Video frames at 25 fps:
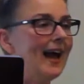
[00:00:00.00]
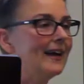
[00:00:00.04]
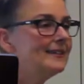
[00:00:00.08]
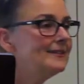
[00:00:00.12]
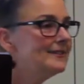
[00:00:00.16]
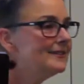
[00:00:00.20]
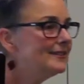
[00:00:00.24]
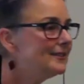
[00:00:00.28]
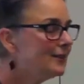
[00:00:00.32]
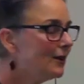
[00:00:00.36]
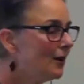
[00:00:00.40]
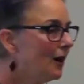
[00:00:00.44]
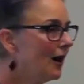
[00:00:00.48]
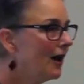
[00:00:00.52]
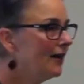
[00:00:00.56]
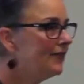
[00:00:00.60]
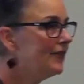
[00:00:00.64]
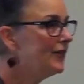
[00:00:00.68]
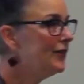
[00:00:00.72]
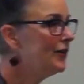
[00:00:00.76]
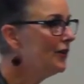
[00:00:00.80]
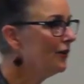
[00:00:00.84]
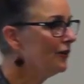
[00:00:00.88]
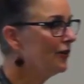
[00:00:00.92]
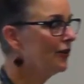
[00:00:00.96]
And
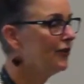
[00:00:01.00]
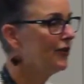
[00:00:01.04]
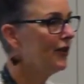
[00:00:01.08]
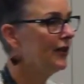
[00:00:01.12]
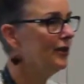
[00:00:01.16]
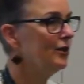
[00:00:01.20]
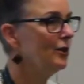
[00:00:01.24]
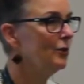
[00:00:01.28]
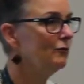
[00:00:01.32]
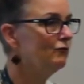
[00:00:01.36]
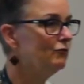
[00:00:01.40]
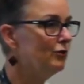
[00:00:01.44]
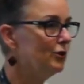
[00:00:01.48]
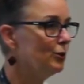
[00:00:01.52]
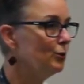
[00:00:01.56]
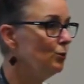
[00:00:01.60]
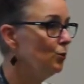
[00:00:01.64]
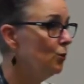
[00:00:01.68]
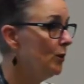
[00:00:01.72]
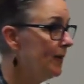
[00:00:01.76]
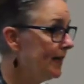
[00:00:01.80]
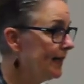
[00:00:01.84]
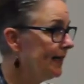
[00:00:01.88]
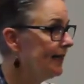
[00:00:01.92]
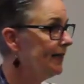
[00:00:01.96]
the other thing that was
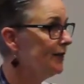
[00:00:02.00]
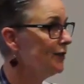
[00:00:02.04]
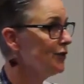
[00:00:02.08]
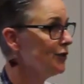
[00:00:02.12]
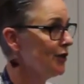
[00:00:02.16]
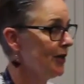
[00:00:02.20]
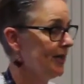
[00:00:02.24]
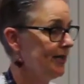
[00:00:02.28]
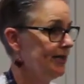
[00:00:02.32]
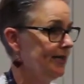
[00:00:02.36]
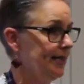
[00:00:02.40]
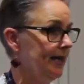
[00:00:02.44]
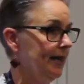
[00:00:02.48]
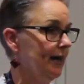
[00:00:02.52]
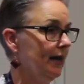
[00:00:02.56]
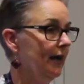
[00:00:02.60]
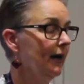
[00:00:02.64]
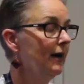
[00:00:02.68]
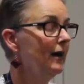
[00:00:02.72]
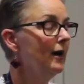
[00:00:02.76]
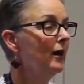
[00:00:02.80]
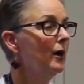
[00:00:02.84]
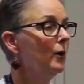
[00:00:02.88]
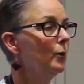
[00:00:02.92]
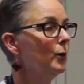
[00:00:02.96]
really interesting
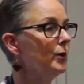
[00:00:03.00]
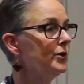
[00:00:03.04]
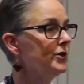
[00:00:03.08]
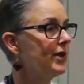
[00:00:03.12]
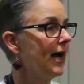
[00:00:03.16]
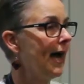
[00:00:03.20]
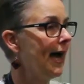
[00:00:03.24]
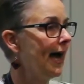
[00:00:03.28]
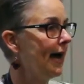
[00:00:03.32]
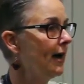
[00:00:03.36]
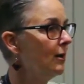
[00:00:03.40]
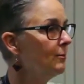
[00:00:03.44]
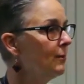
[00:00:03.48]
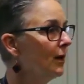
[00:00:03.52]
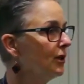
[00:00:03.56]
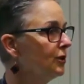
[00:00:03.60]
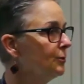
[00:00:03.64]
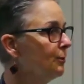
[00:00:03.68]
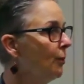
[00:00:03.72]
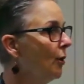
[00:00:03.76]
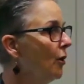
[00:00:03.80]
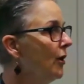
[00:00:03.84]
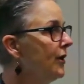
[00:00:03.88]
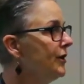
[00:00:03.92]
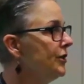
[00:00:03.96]
was how
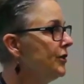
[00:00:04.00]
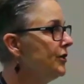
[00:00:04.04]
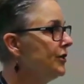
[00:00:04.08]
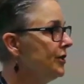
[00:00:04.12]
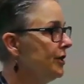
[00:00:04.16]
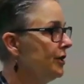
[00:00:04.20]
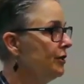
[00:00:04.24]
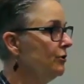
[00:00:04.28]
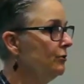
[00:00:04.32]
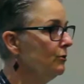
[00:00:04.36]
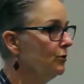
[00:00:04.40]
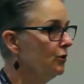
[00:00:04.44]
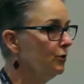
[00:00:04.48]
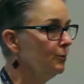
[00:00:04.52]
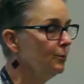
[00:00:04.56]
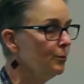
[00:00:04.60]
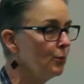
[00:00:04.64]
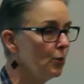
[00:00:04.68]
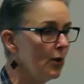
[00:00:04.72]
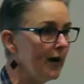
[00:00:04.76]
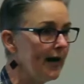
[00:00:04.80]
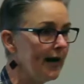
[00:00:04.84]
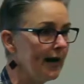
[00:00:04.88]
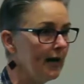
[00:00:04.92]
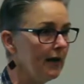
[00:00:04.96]
much poignancy you could
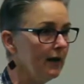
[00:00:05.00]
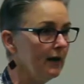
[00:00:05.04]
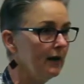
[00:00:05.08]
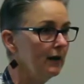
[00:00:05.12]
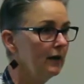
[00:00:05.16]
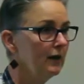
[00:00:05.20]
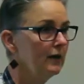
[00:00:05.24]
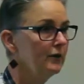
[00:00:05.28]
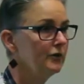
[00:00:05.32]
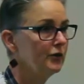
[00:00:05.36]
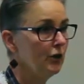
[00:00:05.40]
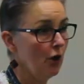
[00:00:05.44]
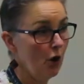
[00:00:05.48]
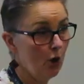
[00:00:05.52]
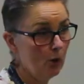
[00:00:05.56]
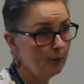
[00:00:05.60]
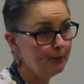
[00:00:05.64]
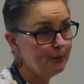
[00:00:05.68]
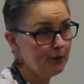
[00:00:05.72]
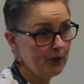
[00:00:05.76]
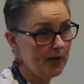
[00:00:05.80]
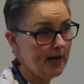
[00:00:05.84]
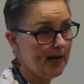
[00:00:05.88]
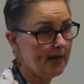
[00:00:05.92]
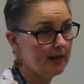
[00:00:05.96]
bring to
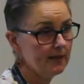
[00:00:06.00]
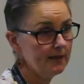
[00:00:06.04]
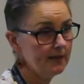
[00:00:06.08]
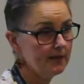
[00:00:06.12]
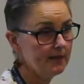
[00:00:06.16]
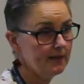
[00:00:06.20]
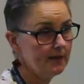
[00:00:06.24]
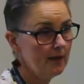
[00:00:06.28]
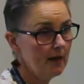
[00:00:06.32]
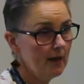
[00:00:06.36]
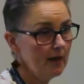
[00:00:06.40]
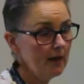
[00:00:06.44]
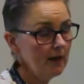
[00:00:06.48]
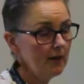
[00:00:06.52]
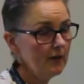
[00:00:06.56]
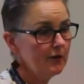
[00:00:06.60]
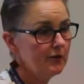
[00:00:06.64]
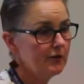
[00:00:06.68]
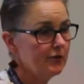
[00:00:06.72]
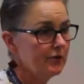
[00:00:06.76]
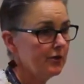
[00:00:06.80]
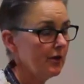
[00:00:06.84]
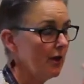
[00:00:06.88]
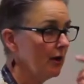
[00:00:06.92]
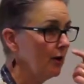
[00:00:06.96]
objects.
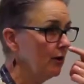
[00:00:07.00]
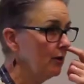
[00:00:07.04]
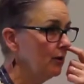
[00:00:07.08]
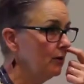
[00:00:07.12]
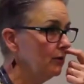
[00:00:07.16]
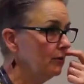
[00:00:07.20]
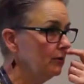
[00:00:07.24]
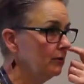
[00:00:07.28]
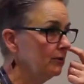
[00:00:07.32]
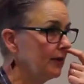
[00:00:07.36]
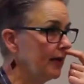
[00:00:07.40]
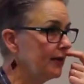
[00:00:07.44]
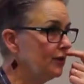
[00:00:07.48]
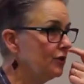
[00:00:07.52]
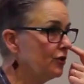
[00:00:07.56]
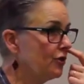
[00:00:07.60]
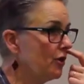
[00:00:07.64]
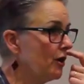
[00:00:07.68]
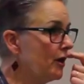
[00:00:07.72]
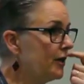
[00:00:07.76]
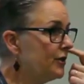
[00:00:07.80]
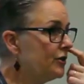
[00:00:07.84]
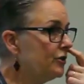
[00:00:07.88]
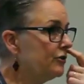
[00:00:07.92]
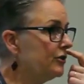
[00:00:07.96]
So they
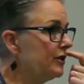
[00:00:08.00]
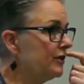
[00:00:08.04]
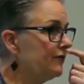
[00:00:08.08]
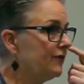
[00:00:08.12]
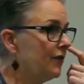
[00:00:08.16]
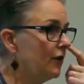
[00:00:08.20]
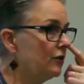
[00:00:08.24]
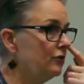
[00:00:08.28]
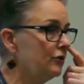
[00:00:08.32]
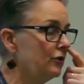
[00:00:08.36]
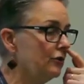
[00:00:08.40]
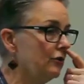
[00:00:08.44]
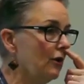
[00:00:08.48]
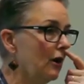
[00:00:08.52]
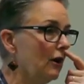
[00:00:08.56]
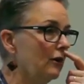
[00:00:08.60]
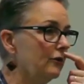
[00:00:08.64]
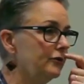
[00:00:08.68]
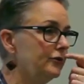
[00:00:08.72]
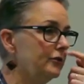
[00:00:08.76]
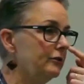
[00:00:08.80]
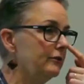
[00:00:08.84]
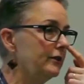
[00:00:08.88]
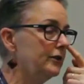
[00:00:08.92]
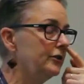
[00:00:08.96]
tried using
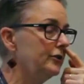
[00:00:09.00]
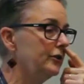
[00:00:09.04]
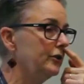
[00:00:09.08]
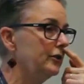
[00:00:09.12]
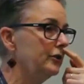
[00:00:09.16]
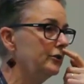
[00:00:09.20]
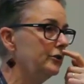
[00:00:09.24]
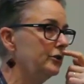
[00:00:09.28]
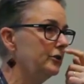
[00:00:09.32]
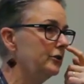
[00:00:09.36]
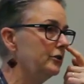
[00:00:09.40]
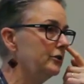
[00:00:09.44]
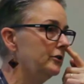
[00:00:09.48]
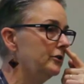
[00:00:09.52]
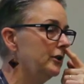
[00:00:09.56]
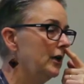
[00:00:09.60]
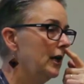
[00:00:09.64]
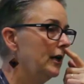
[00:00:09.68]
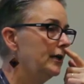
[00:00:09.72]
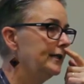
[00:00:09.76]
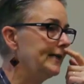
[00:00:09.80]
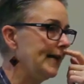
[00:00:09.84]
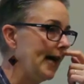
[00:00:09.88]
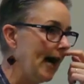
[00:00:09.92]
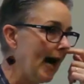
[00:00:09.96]
photographs, the researchers,
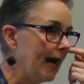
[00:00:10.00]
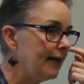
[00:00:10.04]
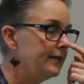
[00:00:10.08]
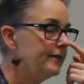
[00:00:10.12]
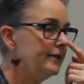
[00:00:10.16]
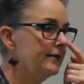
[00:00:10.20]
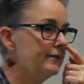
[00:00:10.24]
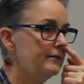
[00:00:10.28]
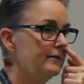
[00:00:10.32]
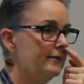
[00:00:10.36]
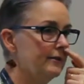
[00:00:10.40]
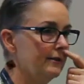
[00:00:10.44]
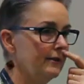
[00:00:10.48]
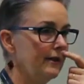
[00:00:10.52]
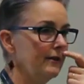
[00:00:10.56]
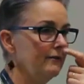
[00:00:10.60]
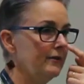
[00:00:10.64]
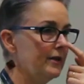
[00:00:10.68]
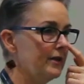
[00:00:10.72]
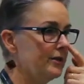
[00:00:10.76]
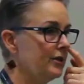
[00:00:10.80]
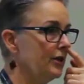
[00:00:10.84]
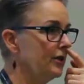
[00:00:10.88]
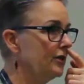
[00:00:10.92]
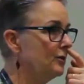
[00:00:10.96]
to add to their
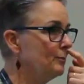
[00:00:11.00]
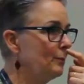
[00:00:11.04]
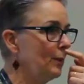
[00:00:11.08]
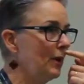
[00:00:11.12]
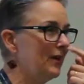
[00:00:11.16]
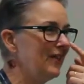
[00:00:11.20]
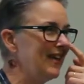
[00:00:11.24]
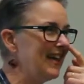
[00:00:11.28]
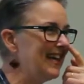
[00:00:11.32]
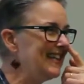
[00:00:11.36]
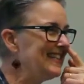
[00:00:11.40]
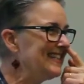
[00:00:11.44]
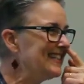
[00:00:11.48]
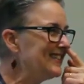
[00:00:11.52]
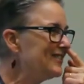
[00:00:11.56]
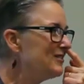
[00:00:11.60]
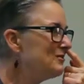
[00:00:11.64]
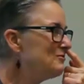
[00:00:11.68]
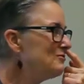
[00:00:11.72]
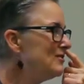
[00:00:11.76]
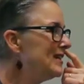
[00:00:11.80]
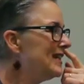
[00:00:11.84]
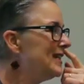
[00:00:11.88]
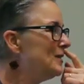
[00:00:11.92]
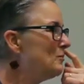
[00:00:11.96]
research, but it
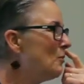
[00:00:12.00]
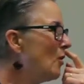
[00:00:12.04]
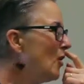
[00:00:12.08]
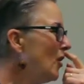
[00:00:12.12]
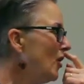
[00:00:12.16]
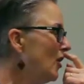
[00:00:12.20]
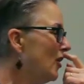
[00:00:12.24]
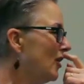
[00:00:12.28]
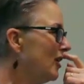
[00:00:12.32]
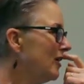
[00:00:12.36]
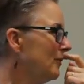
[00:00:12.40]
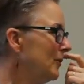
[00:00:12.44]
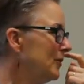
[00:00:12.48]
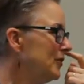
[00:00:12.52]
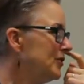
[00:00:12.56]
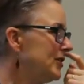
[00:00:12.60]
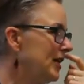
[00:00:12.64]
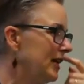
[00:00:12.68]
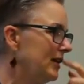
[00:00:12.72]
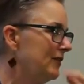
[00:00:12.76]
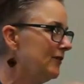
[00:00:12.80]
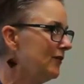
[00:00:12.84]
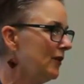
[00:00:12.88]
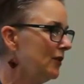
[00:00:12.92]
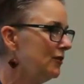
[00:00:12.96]
doesn't really work. When you
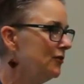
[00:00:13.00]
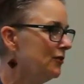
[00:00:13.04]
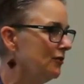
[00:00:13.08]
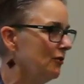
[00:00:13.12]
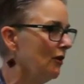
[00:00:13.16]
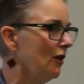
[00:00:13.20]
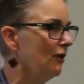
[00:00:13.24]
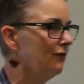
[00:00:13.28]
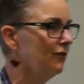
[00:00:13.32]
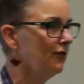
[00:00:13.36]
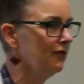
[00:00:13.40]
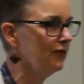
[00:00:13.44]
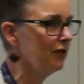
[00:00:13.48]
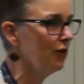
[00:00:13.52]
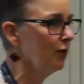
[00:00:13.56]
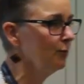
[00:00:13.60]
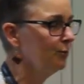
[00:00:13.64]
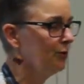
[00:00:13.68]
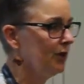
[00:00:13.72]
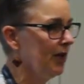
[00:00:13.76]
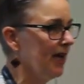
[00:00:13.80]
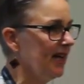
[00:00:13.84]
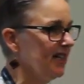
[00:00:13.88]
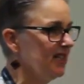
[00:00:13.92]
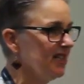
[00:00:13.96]
take a photograph of an
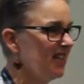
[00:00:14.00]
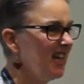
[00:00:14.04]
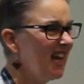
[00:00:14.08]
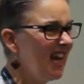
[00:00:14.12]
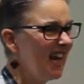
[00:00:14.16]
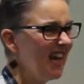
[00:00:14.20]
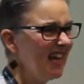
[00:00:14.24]
object,